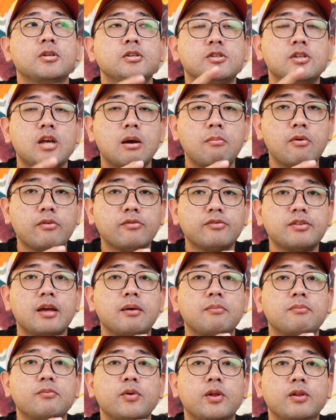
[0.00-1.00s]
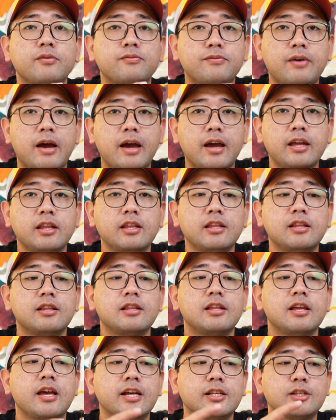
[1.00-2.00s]
some of them will find
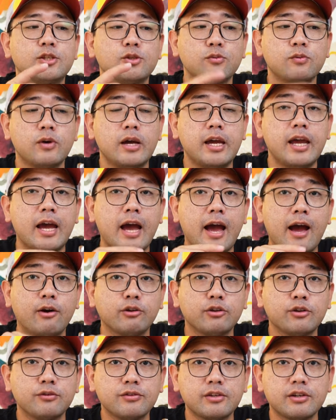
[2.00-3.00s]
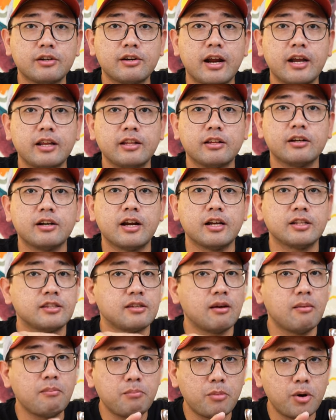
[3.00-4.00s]
its way out of the grinder at
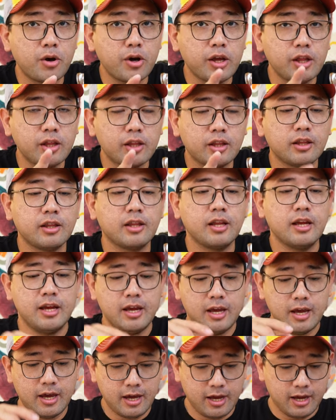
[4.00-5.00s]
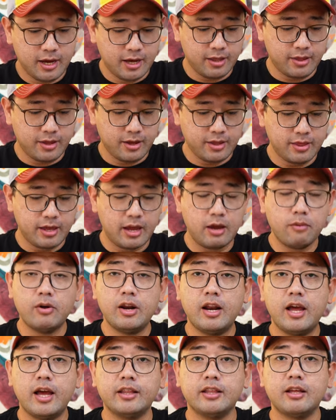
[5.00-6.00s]
some point and then they
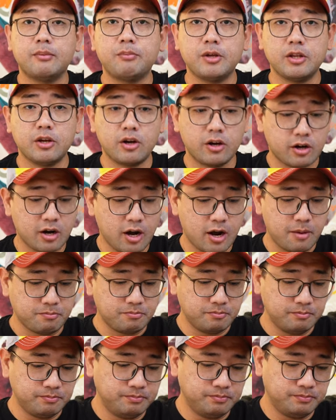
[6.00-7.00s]
will end up in your cup.